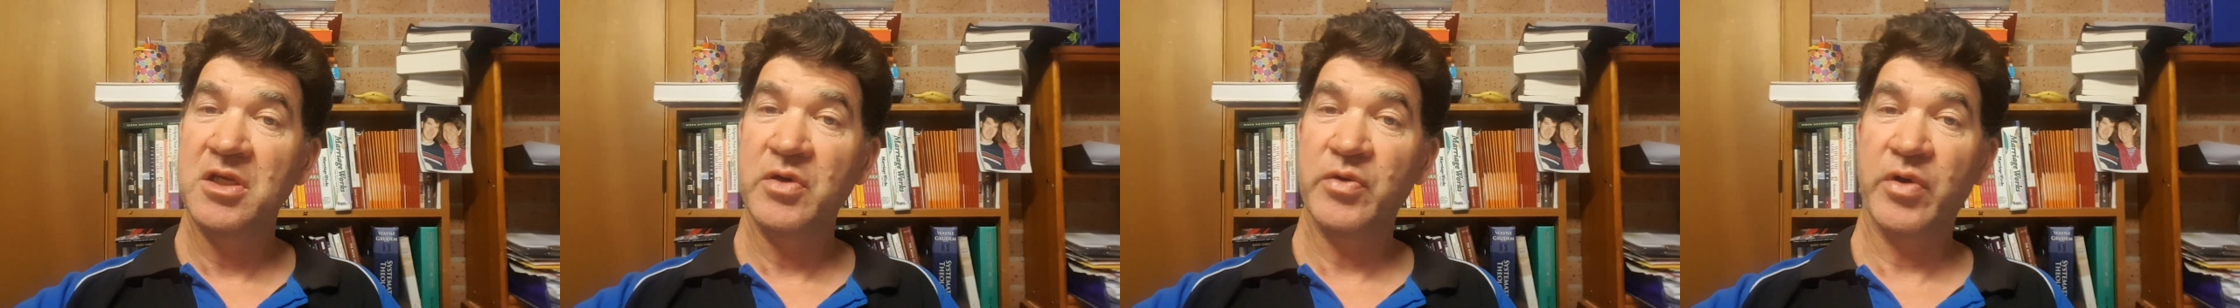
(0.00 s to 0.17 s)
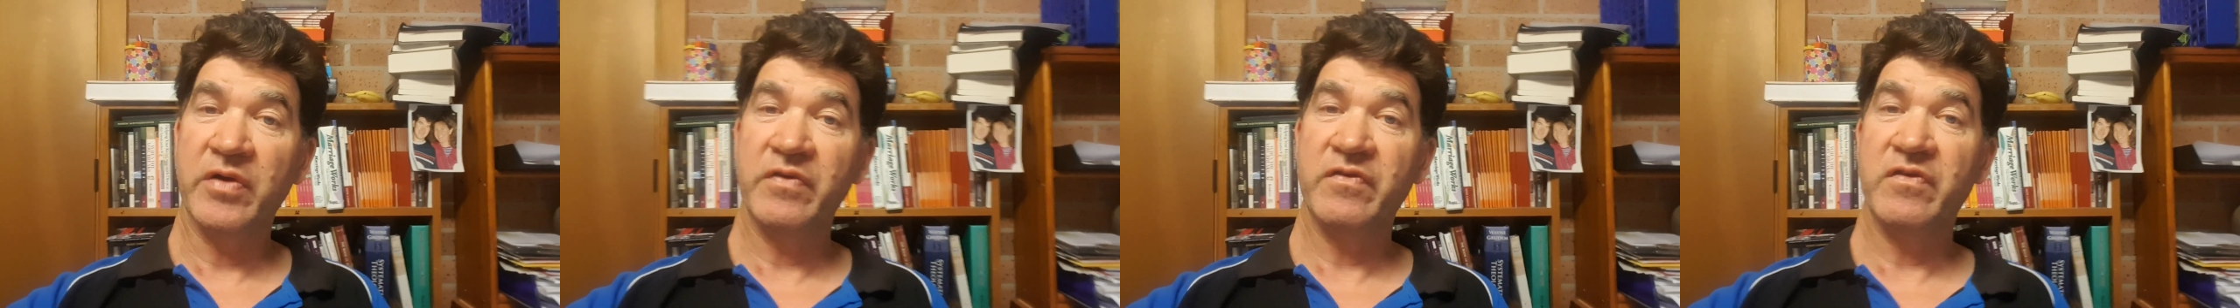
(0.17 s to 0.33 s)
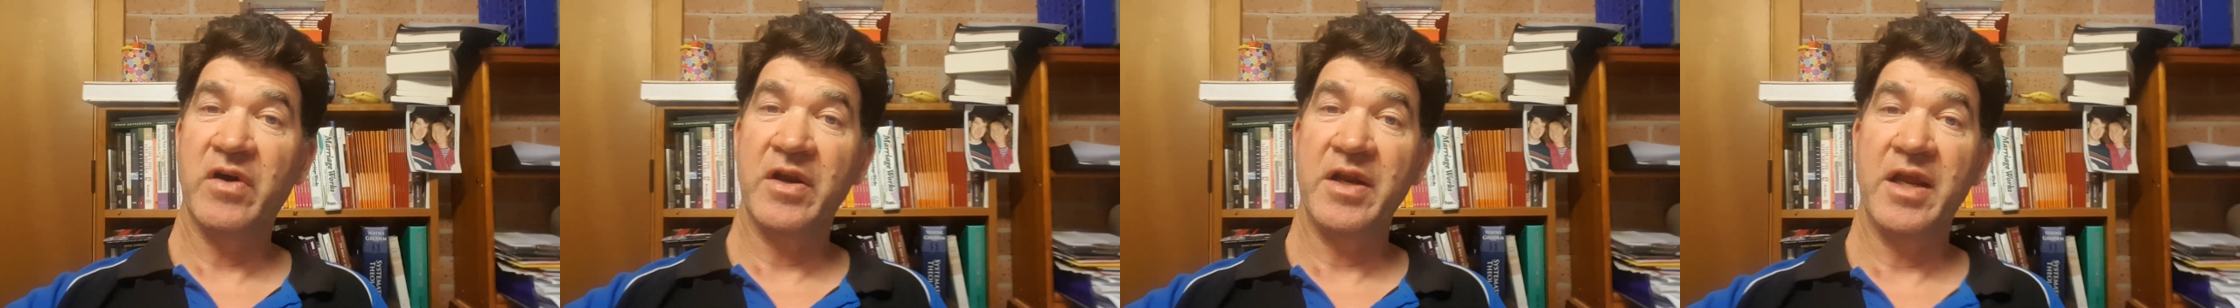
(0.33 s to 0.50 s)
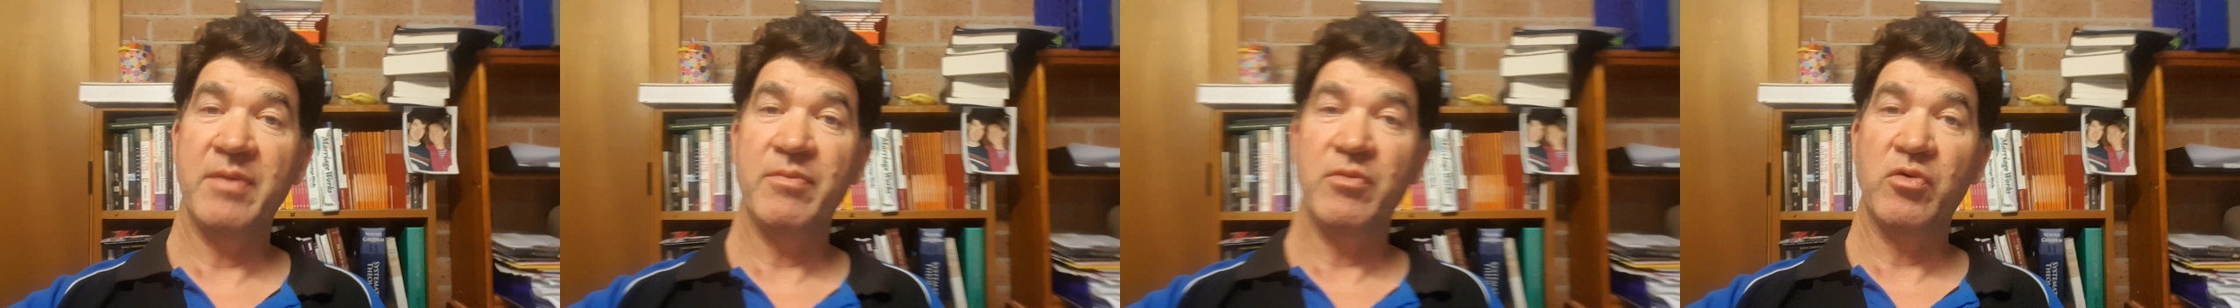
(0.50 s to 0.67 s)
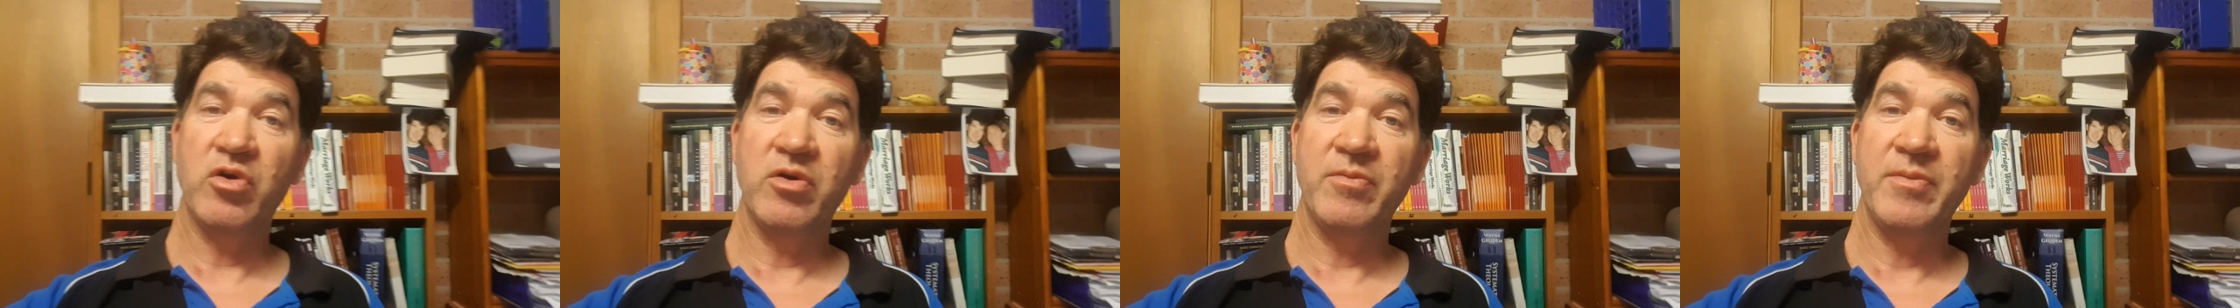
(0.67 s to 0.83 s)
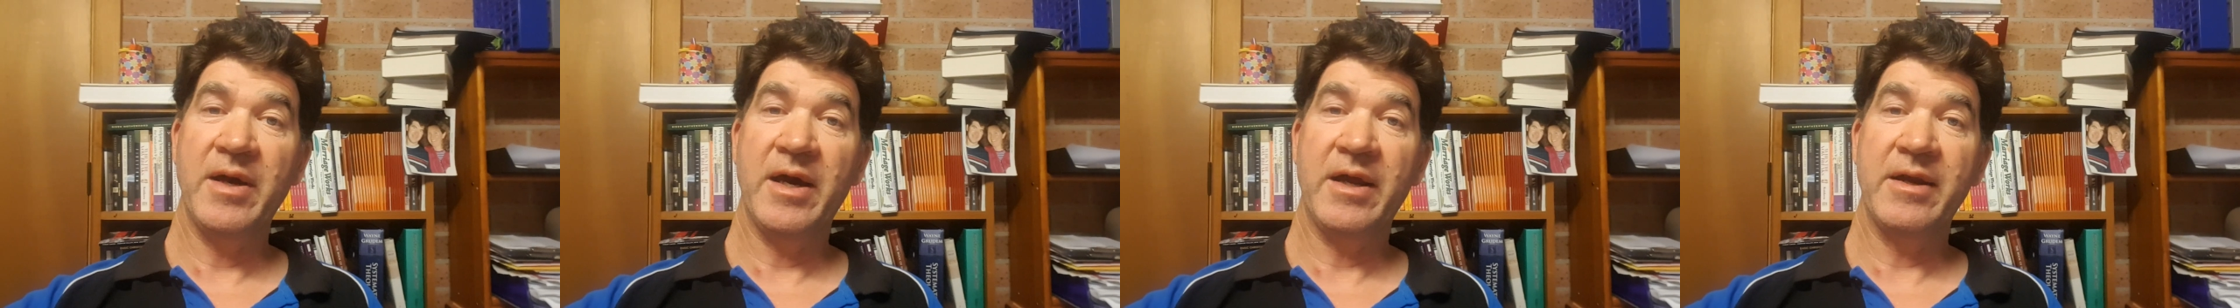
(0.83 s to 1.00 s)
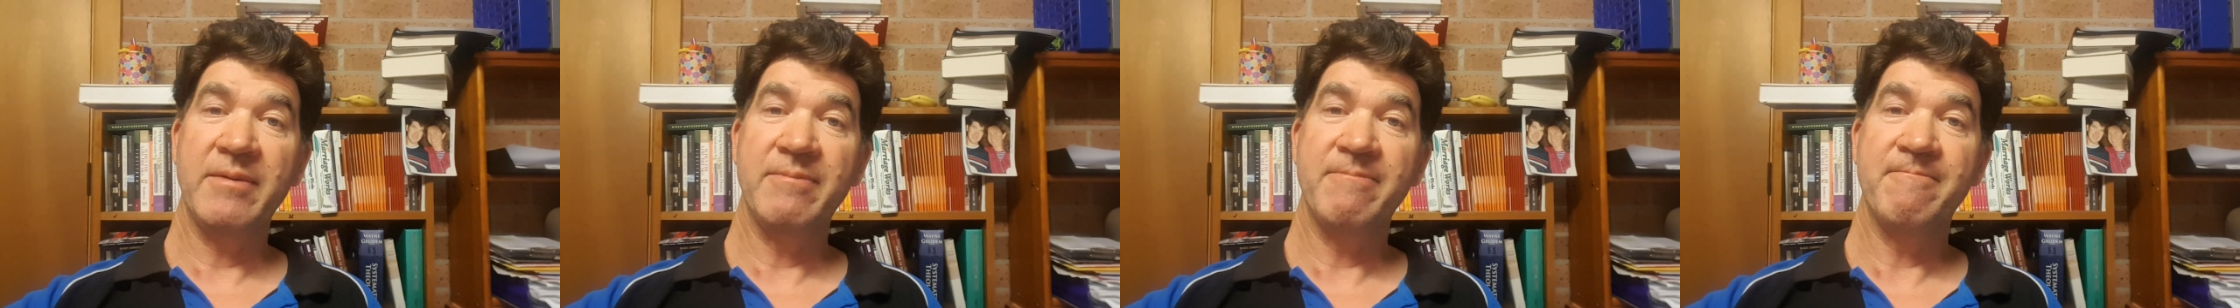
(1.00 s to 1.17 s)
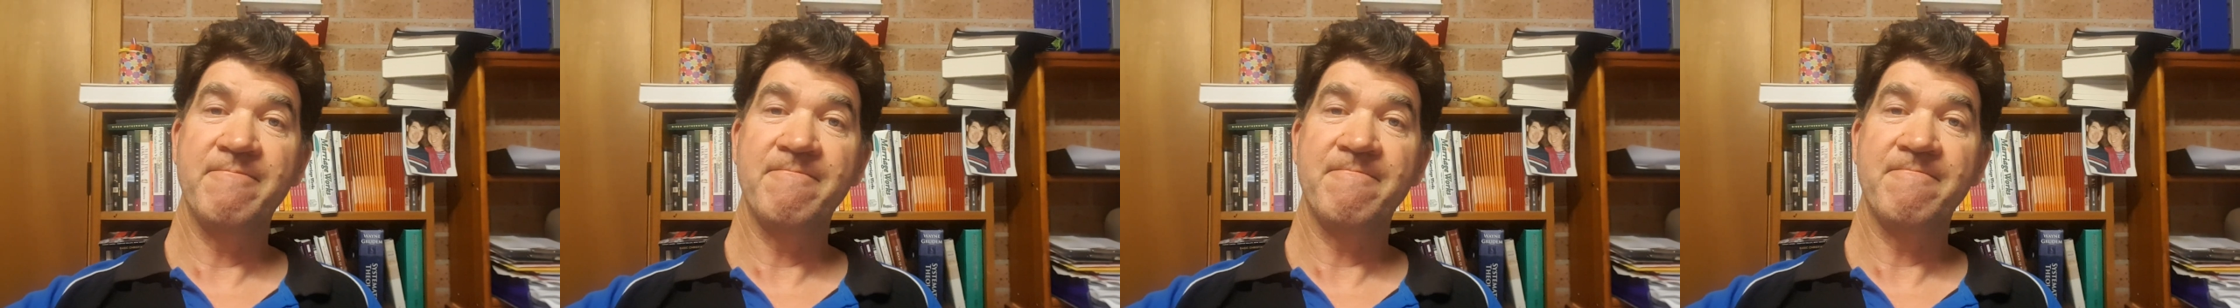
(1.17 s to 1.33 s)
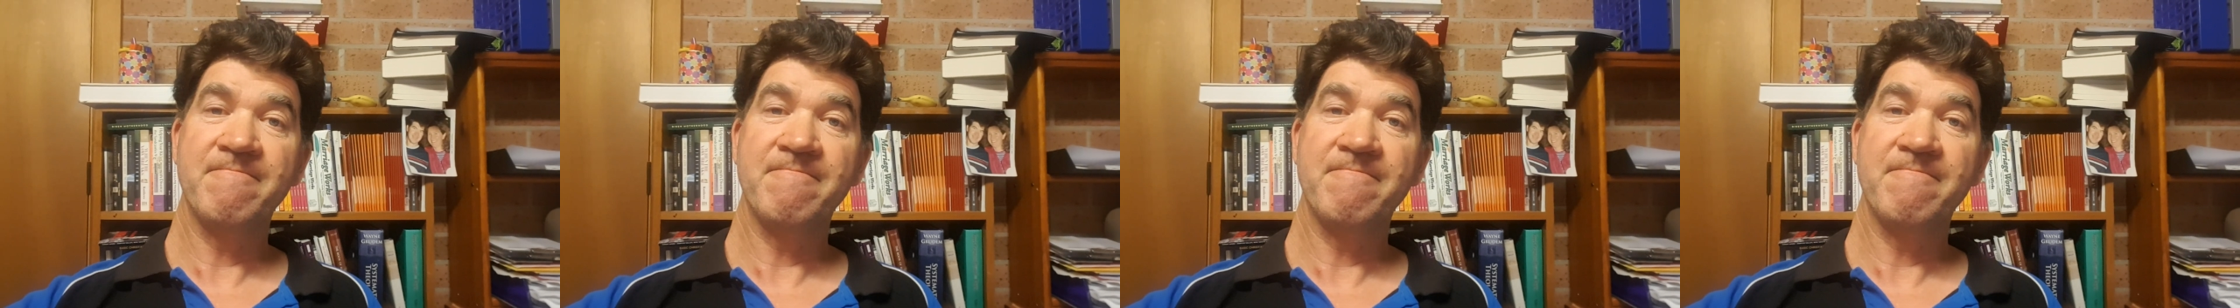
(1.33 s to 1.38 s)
you want to find out more about him?